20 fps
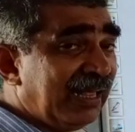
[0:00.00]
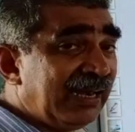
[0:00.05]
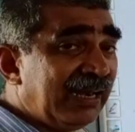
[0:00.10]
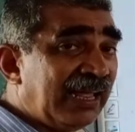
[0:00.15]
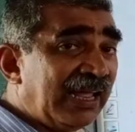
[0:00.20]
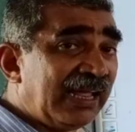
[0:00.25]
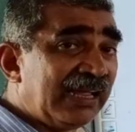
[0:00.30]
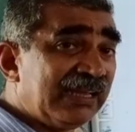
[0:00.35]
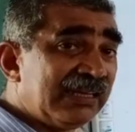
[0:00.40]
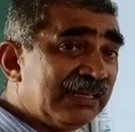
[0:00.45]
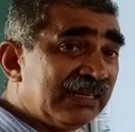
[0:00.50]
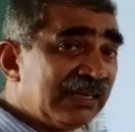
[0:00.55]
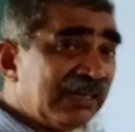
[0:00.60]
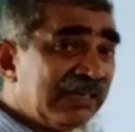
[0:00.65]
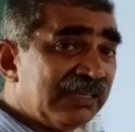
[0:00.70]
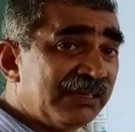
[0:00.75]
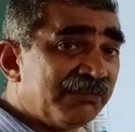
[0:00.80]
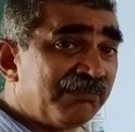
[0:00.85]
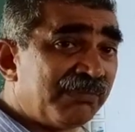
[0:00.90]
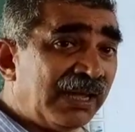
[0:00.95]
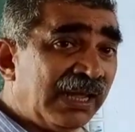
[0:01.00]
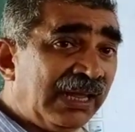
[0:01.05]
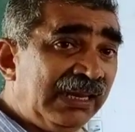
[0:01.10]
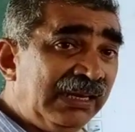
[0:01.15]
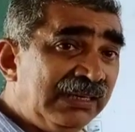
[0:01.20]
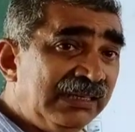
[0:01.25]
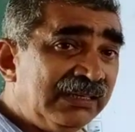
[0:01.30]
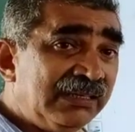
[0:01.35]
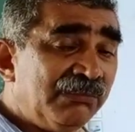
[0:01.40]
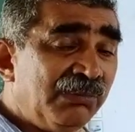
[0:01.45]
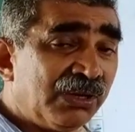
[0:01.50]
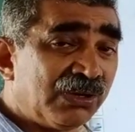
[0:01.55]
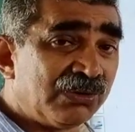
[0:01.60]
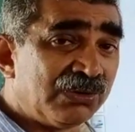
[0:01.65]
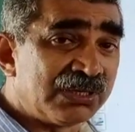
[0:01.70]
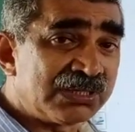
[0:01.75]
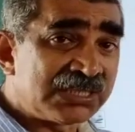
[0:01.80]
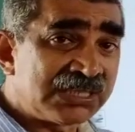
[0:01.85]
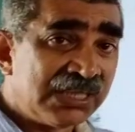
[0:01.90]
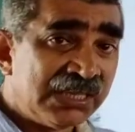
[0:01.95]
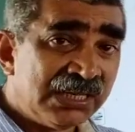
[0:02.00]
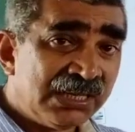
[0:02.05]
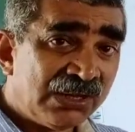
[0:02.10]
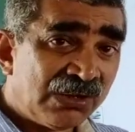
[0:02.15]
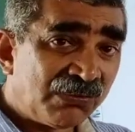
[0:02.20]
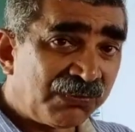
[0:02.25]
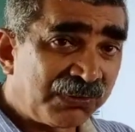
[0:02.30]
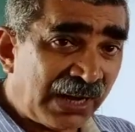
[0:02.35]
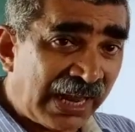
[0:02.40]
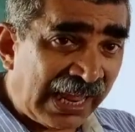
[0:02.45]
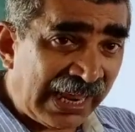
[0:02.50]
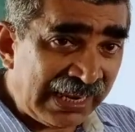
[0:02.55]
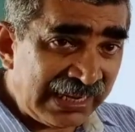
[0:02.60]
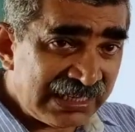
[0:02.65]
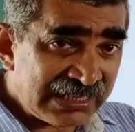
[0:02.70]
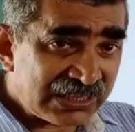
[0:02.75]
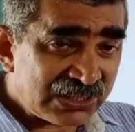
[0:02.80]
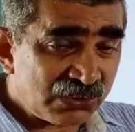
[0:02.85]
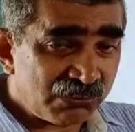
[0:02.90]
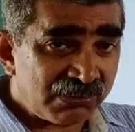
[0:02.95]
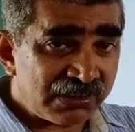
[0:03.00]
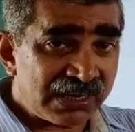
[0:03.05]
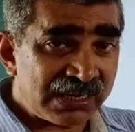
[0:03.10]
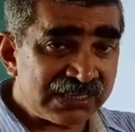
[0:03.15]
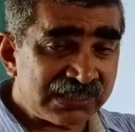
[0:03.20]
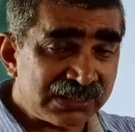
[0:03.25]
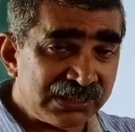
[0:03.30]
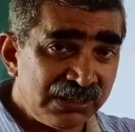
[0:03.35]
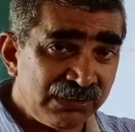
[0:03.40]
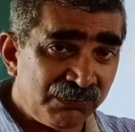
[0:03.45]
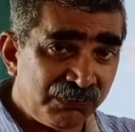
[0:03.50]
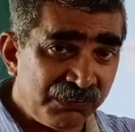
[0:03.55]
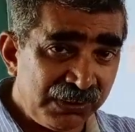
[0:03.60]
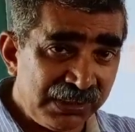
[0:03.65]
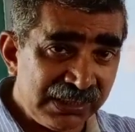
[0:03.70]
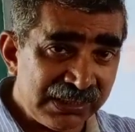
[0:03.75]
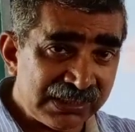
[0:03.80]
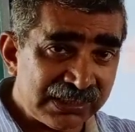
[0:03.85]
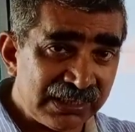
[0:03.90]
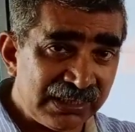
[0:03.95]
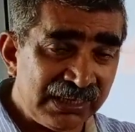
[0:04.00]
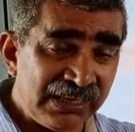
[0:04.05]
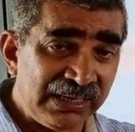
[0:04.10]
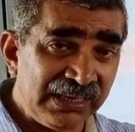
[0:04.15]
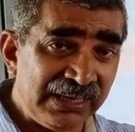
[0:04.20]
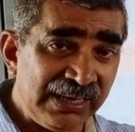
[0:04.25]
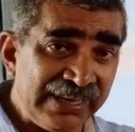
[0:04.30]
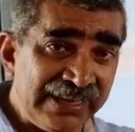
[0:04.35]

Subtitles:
an anchor in the mind, because France was defeated in